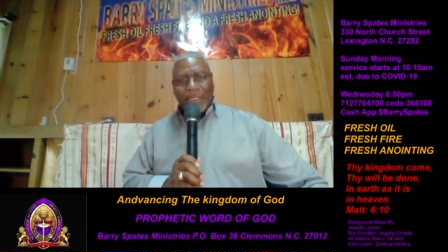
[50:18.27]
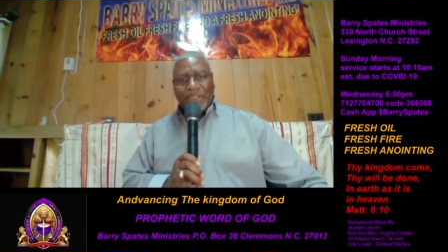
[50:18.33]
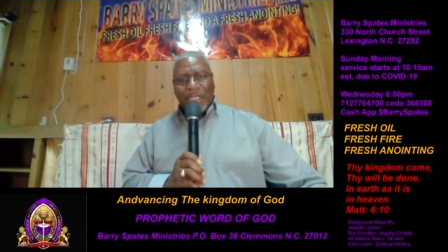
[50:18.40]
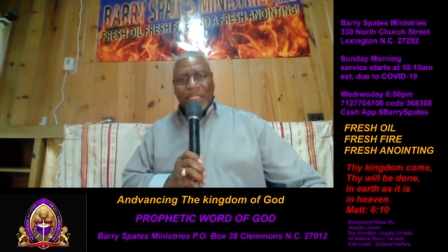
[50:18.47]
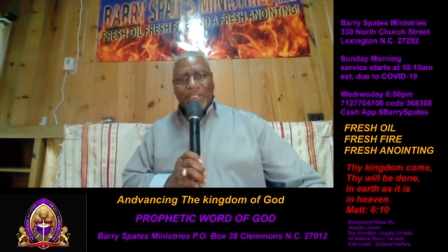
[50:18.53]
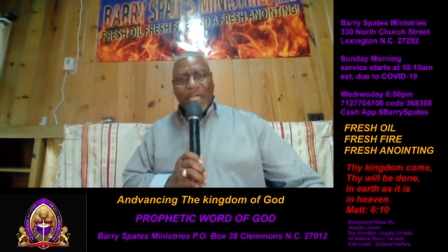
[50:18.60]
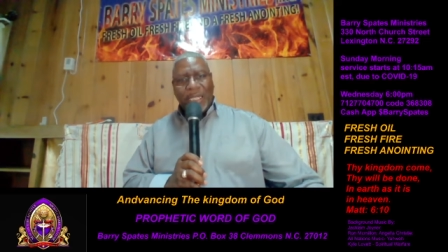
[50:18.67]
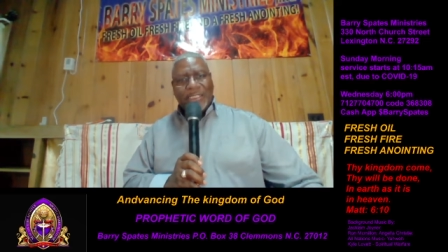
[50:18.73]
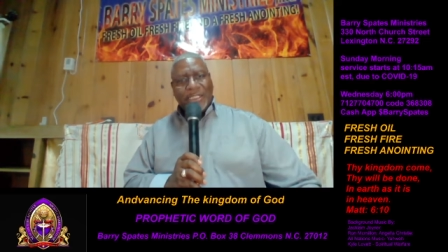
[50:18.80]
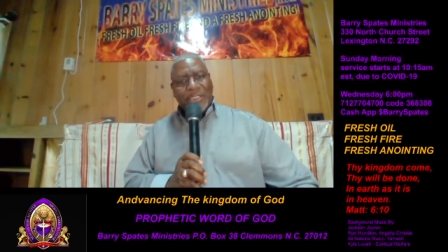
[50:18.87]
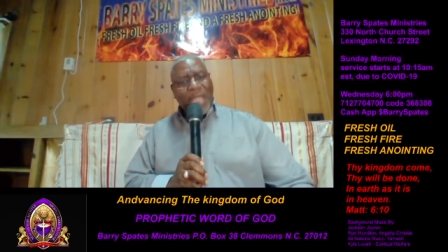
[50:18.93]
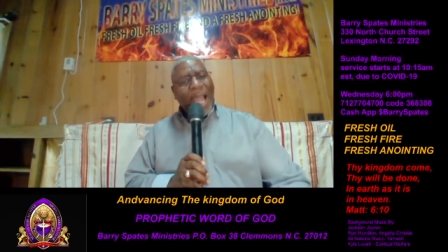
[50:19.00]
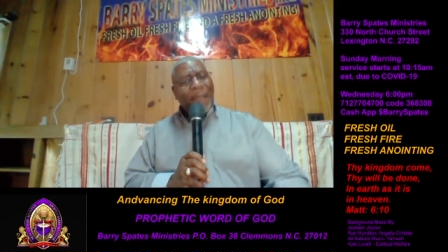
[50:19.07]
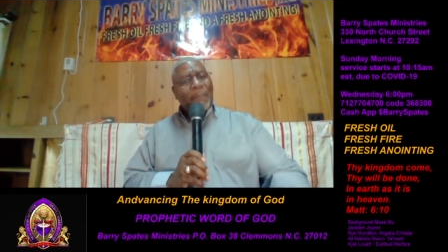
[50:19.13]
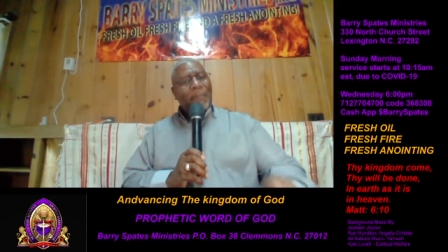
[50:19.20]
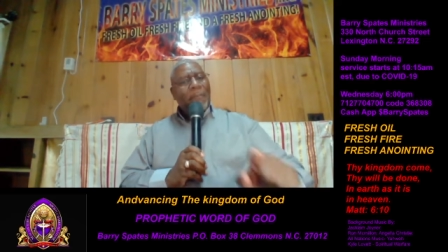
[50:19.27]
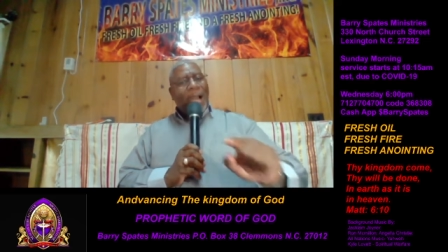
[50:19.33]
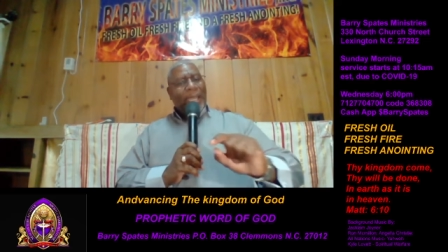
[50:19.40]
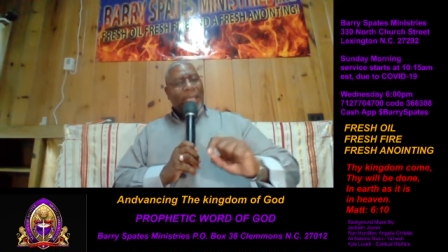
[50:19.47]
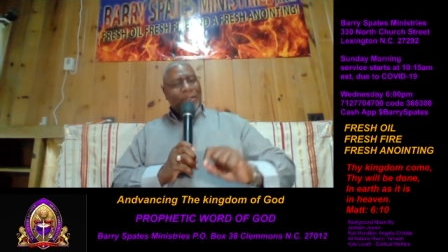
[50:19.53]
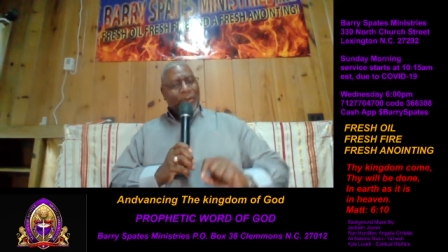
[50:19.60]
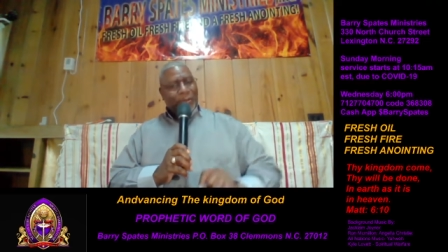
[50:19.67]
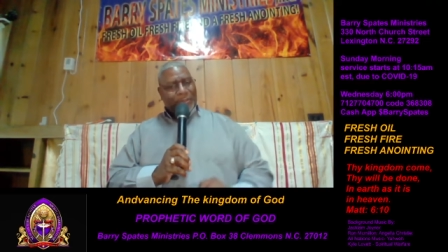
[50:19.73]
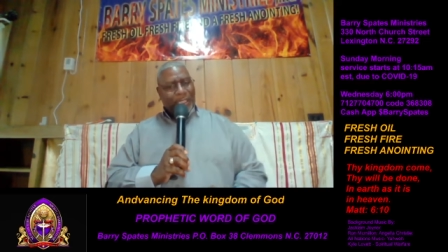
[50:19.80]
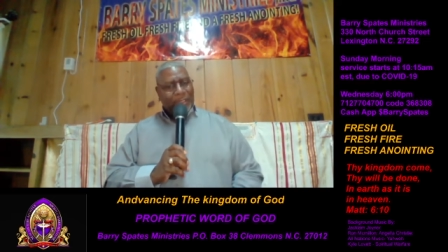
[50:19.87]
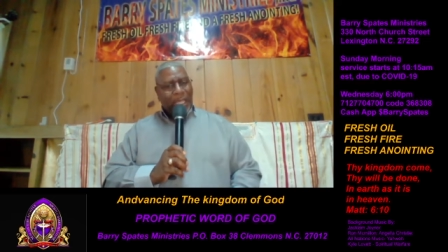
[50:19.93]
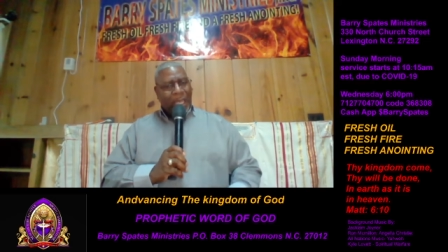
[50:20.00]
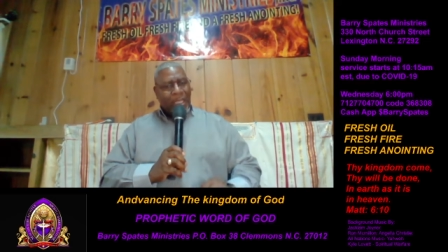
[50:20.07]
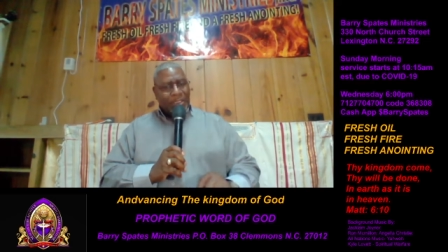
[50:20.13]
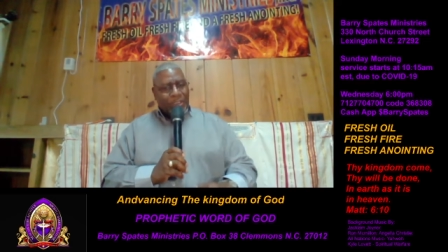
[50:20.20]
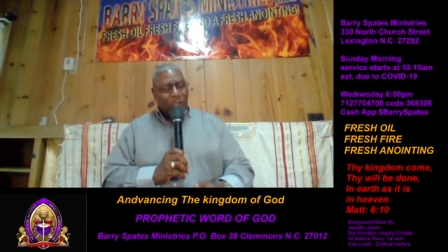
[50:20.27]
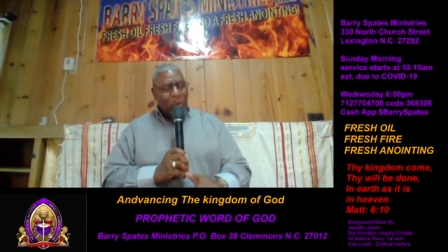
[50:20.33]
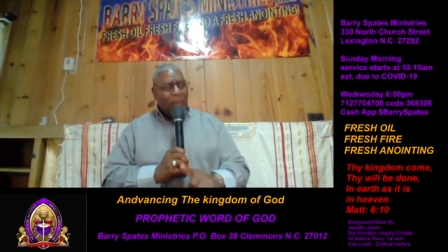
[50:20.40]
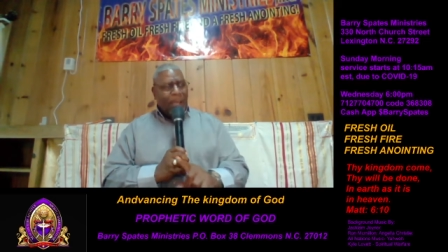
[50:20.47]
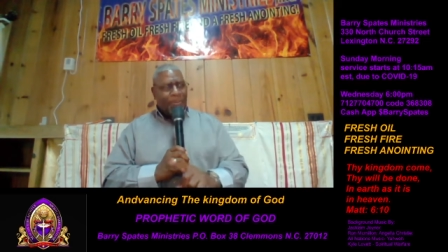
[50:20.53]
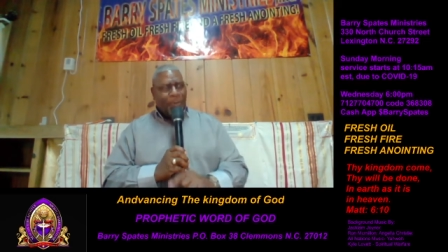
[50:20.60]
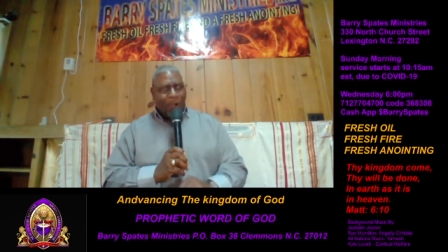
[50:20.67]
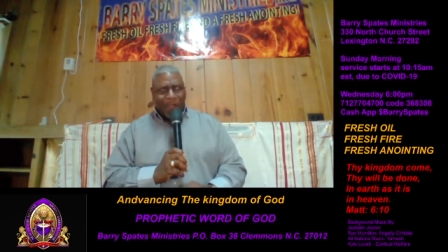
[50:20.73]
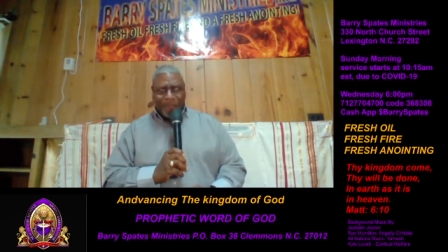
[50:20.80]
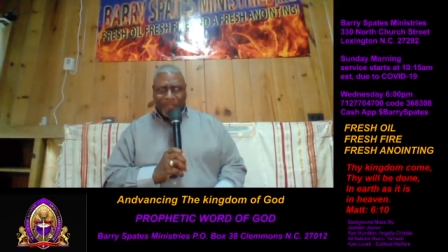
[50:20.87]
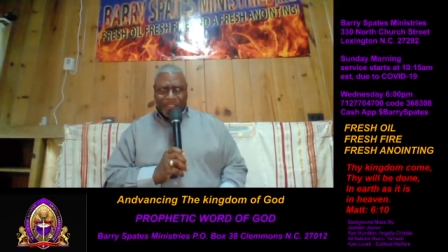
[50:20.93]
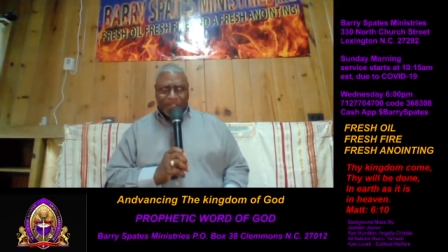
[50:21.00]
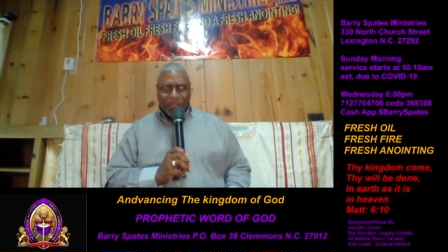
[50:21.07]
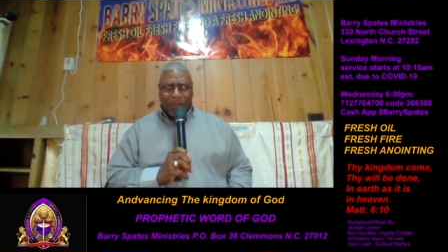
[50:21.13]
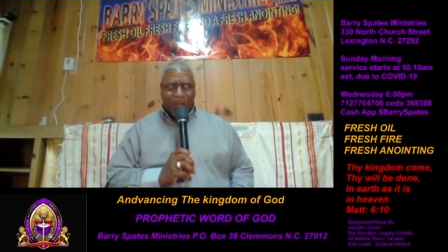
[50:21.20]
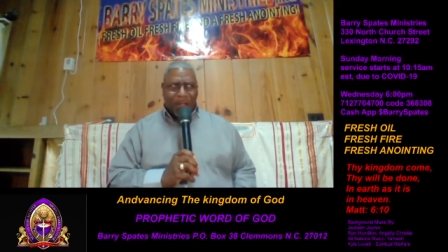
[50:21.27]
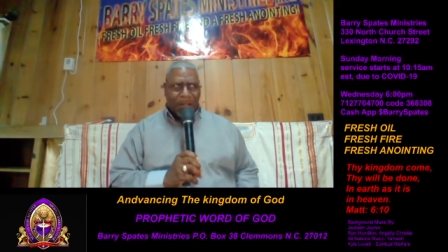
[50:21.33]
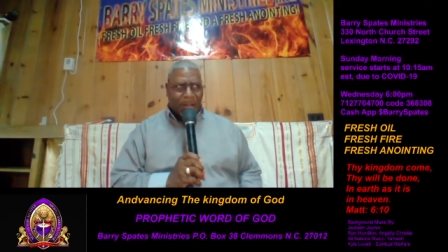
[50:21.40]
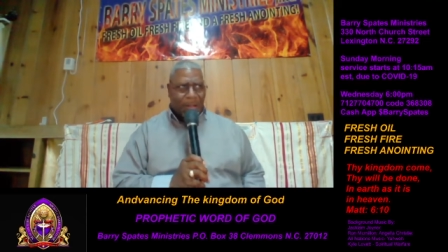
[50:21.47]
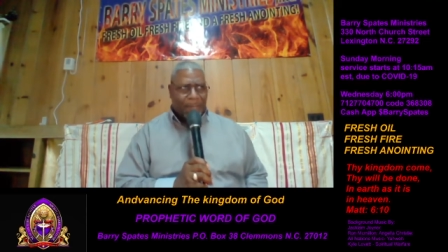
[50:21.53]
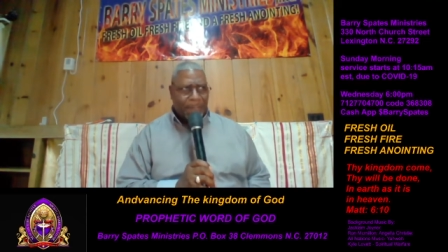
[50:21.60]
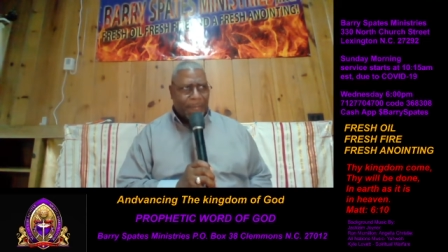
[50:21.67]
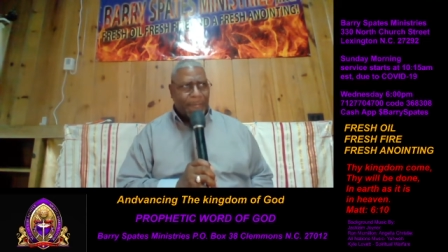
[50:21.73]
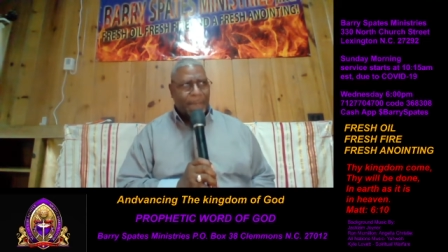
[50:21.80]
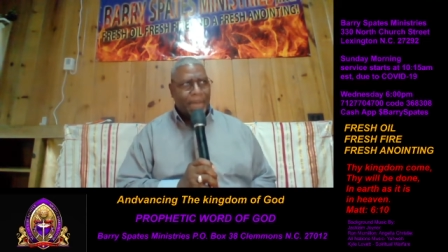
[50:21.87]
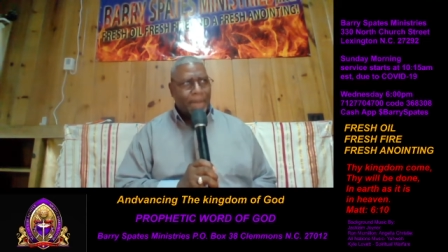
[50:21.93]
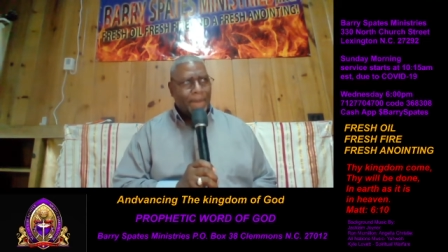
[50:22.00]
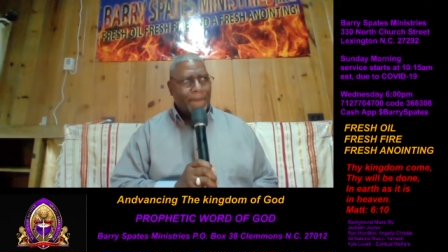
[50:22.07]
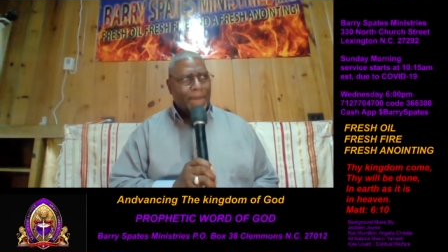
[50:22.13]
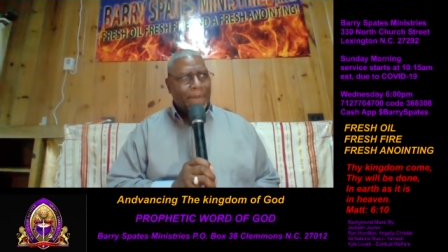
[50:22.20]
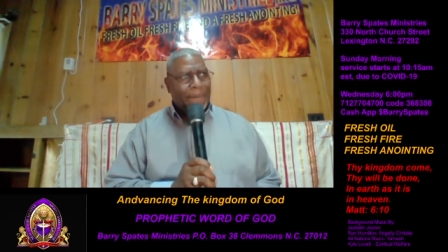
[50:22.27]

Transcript: said, touch not my anointed. Do my prophets no harm. Yes.